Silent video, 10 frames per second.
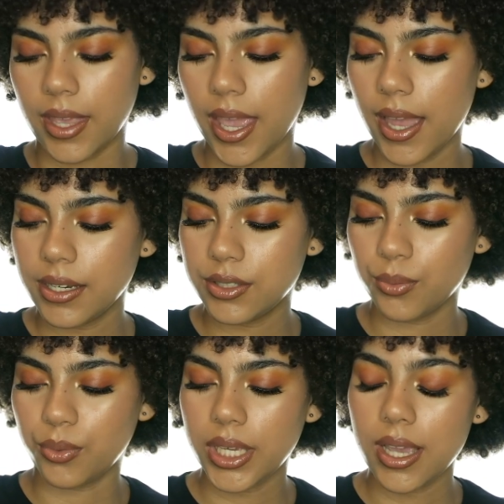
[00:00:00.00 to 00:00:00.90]

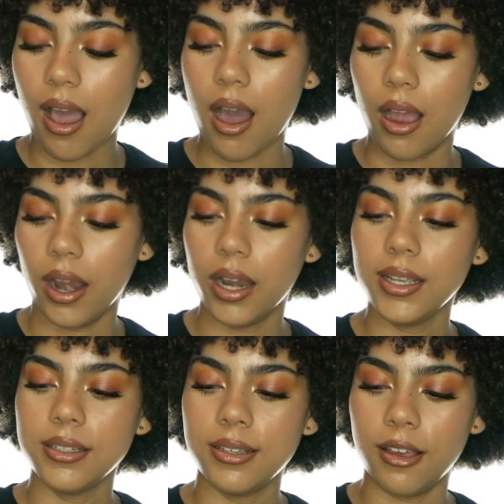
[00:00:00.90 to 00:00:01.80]
and we are
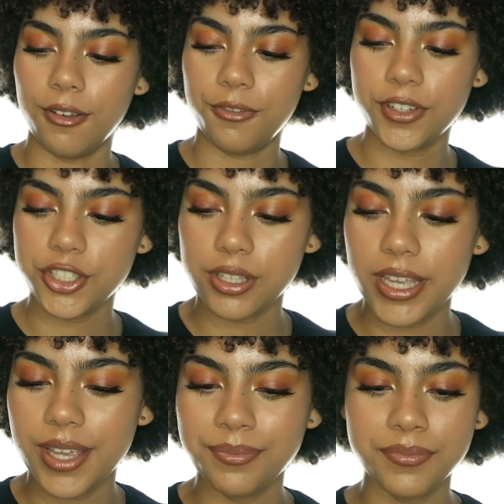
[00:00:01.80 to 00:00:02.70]

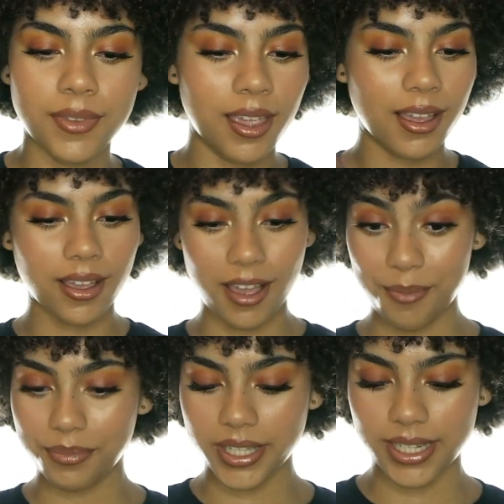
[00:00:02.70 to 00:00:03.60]
officially
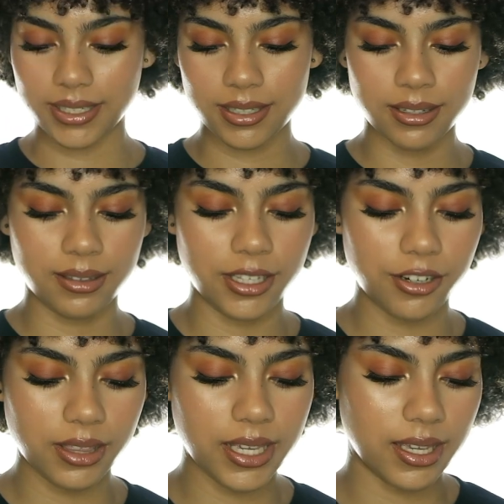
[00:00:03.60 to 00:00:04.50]
complete.
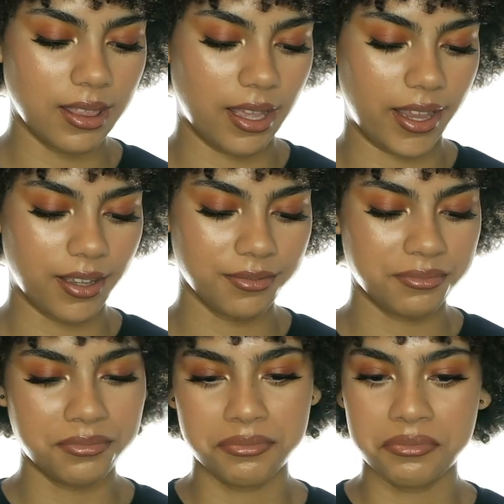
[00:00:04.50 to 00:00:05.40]
Literally in like
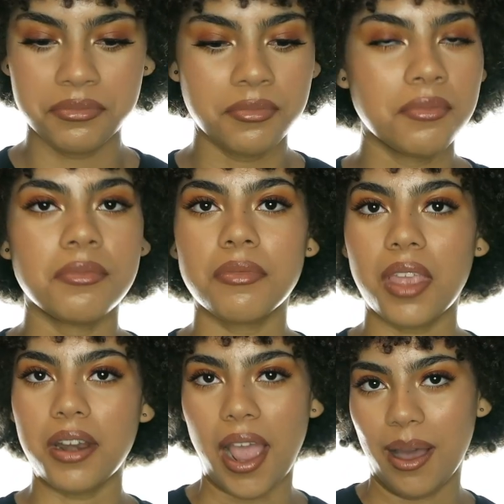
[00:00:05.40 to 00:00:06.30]

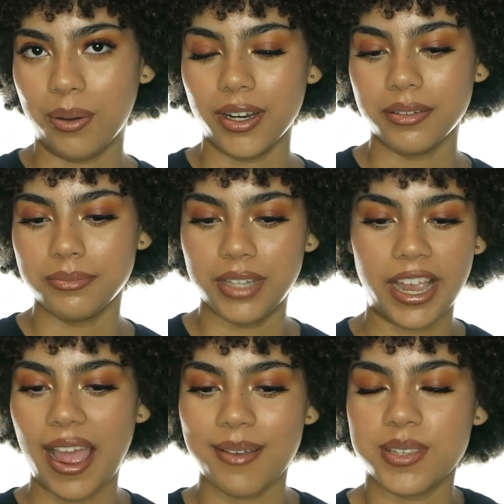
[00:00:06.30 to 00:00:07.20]
an hour.
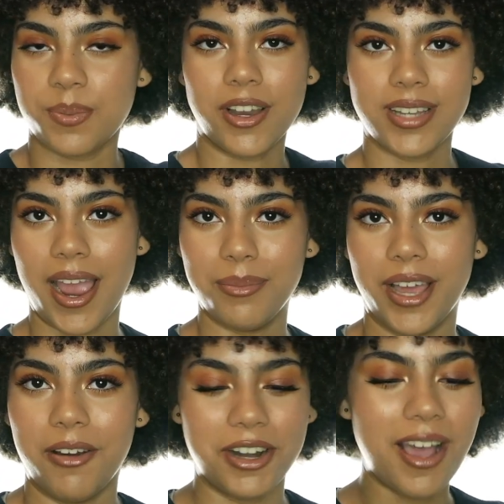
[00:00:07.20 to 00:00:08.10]
Like, I have spare time
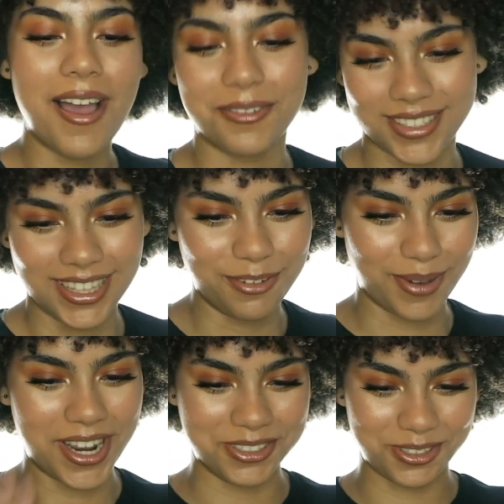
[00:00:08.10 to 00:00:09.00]
now. I don't have to leave
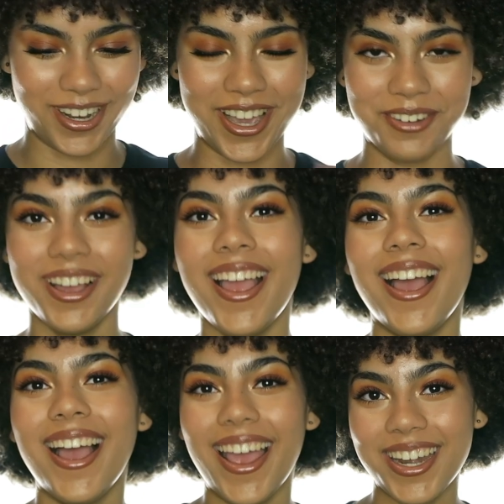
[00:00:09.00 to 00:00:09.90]
my house right now.
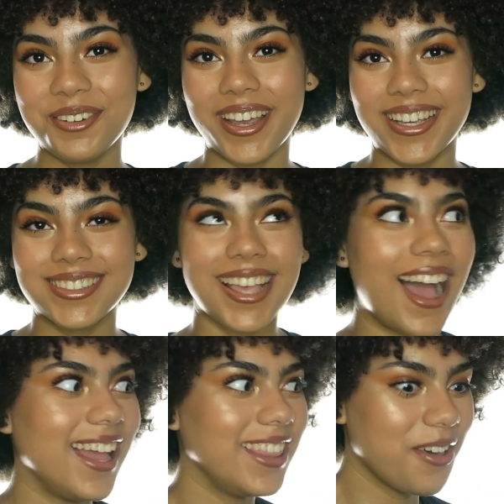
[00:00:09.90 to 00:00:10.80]
Anyways,
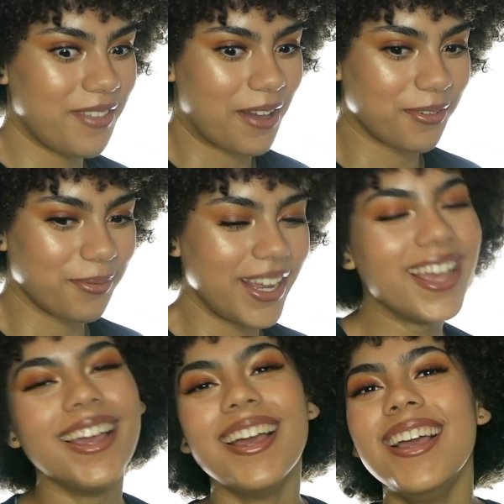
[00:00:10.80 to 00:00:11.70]
I love that for
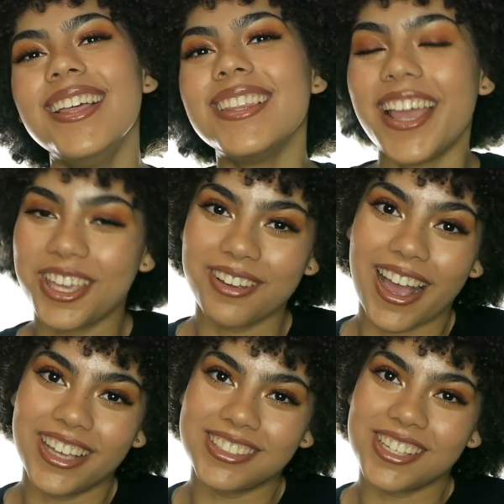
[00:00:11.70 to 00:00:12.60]
me. Thank you
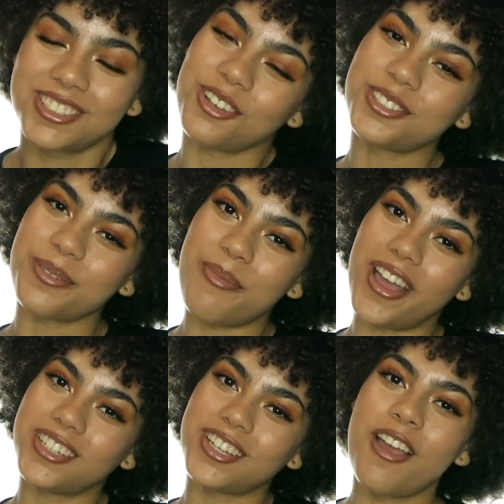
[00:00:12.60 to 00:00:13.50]
guys so
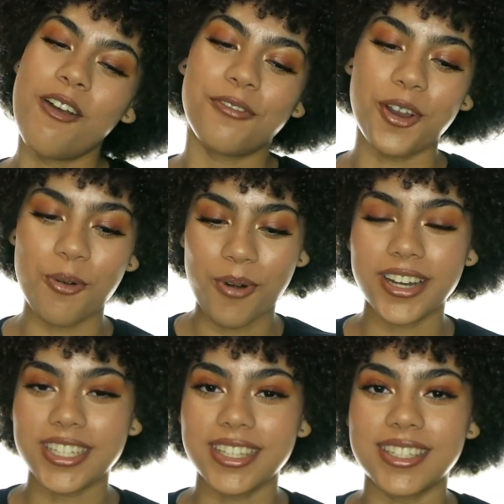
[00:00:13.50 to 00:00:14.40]
much for
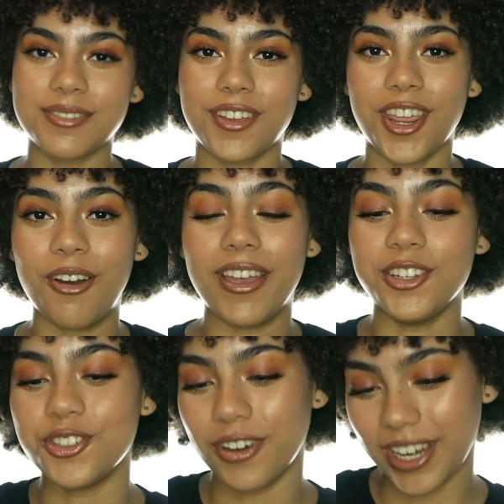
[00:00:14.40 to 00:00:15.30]
watching this video
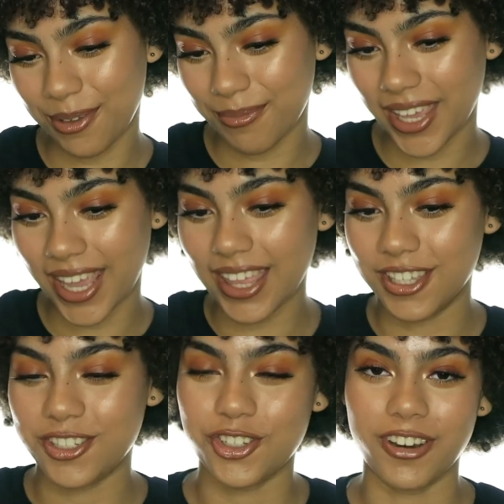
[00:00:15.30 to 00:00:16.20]
and joining me in
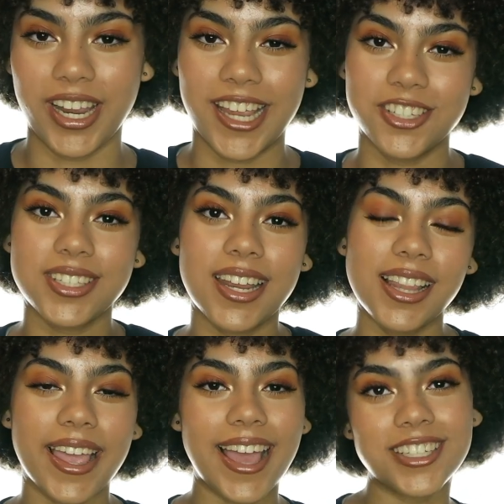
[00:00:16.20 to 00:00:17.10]
this journey, and just kind of
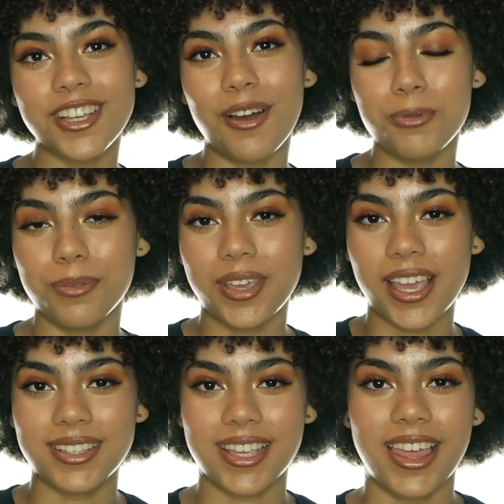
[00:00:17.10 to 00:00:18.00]
like catching up with me
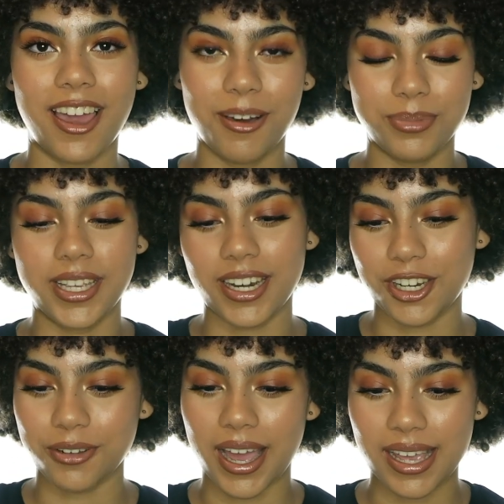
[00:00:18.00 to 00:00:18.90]
as I like updated
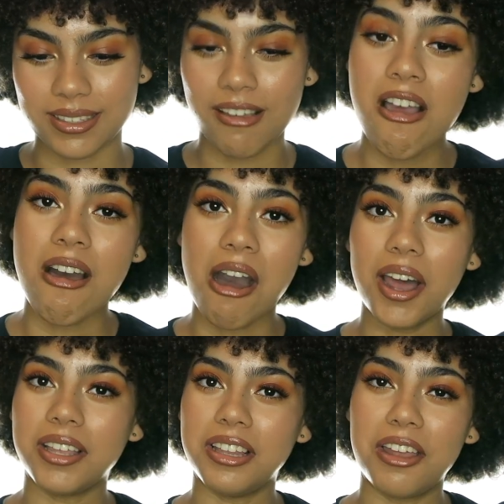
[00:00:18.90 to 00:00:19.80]
you guys
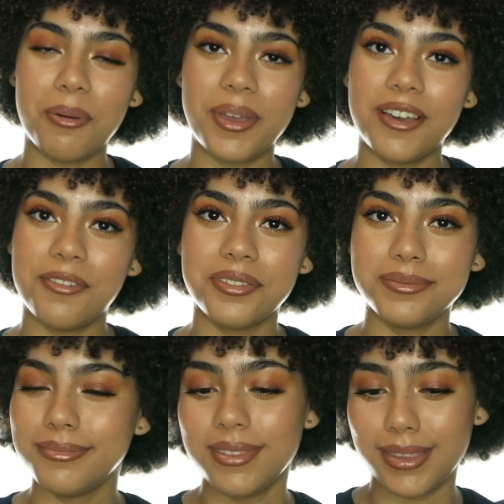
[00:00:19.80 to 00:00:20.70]
on a little bit of
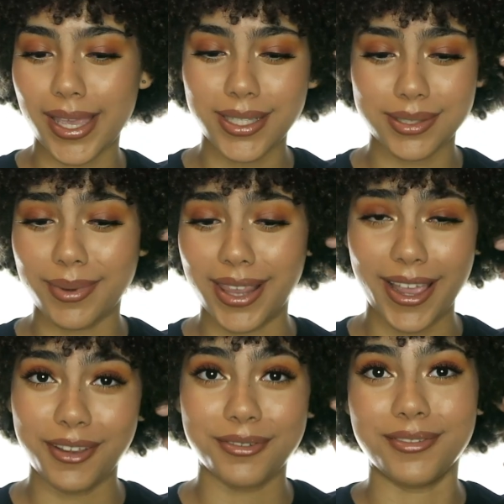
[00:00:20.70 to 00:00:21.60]
things in my
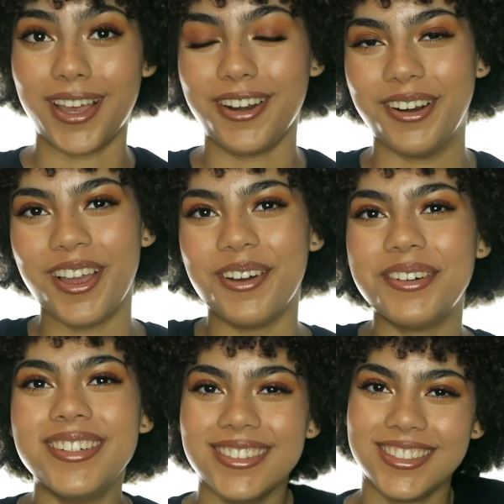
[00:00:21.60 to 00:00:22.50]
life. I don't
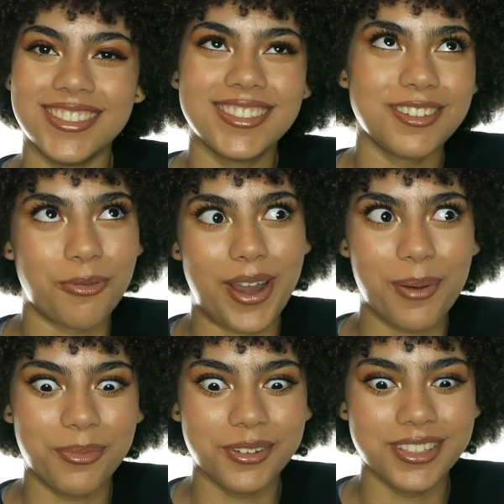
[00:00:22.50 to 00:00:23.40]
know, just
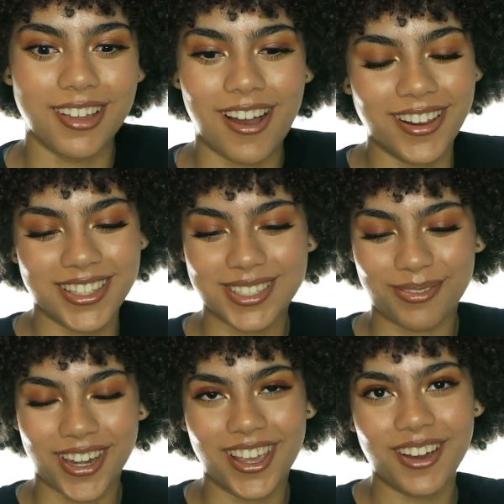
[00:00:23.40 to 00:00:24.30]
rambled along this
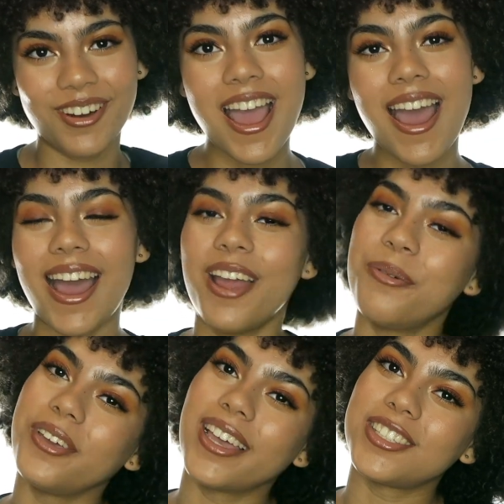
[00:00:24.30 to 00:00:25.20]
video. I
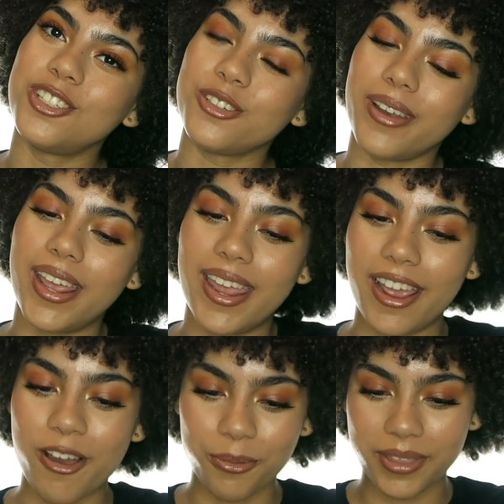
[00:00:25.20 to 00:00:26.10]
hope you guys enjoyed it, and I
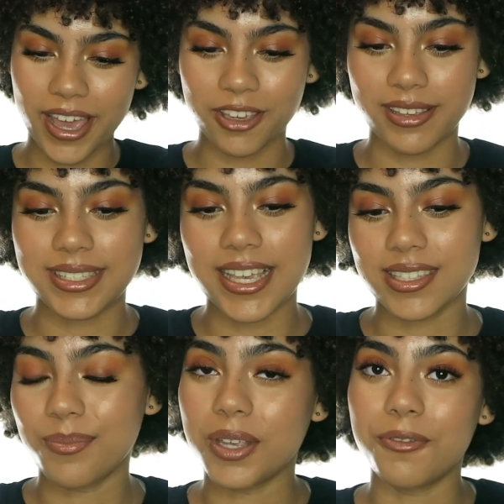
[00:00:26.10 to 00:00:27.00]
hope that you can take
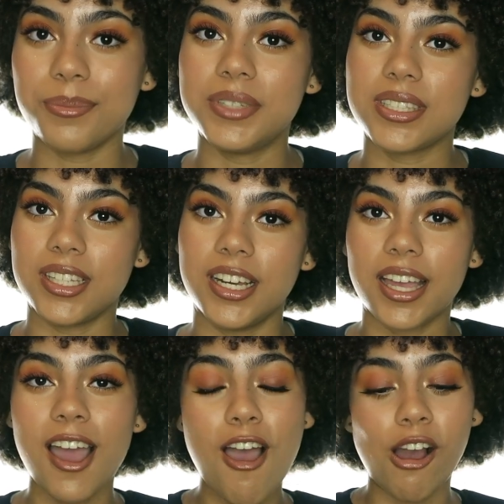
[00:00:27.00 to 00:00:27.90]
something from this look
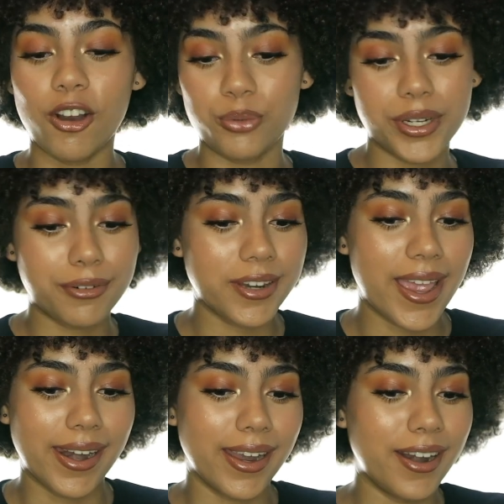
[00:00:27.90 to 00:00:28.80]
or
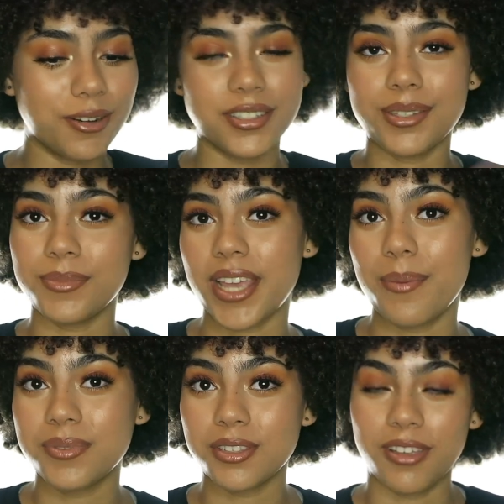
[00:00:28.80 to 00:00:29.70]
recreate it, or some
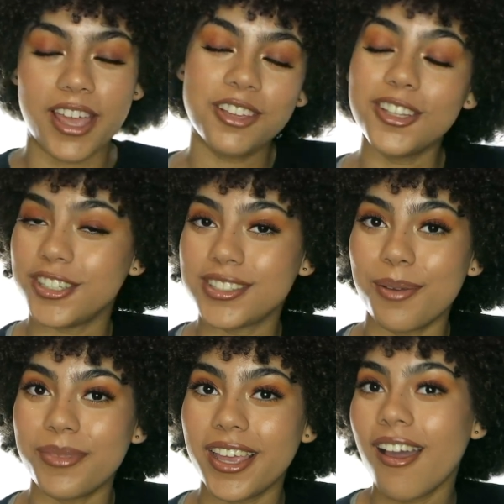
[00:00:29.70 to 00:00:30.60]
tips, or that you learned
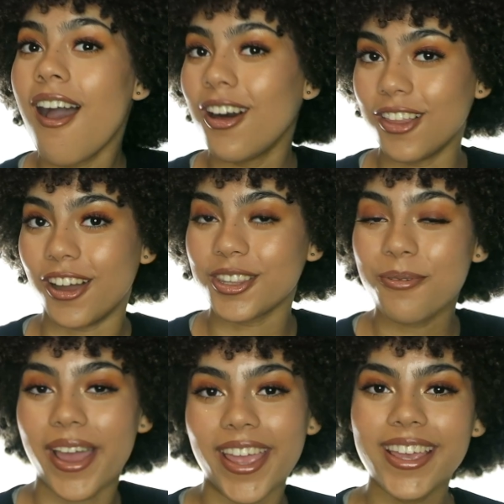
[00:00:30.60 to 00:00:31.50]
something along the
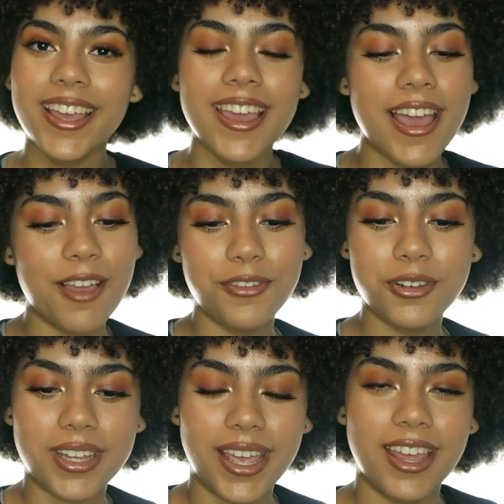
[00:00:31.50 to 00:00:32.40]
way. If
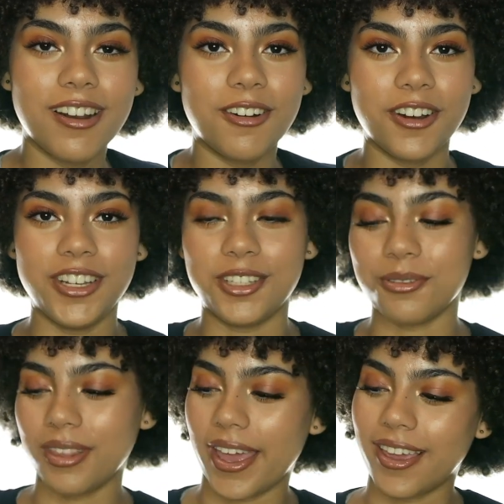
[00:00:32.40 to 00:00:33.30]
you did, or
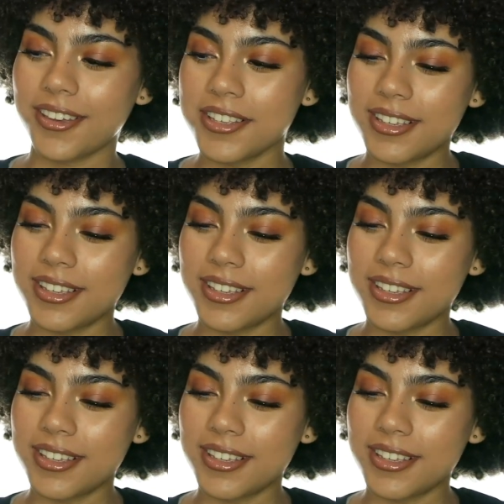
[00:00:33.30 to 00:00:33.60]
you like